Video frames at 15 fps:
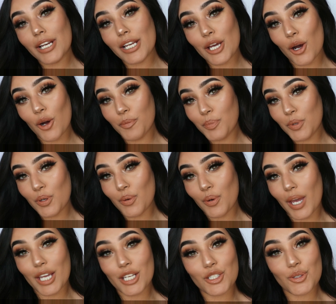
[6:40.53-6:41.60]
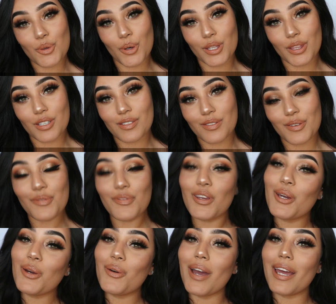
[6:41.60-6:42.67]
Really hope you enjoyed this
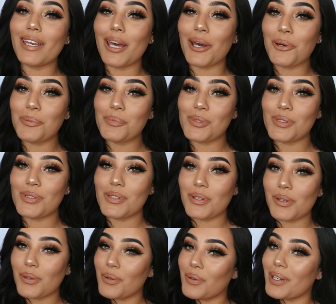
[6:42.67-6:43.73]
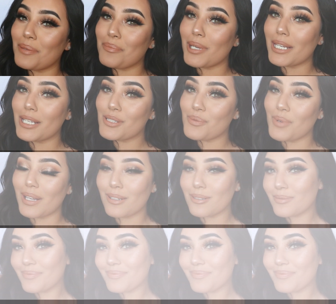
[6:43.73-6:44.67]
review, and I hope to see you in my next one.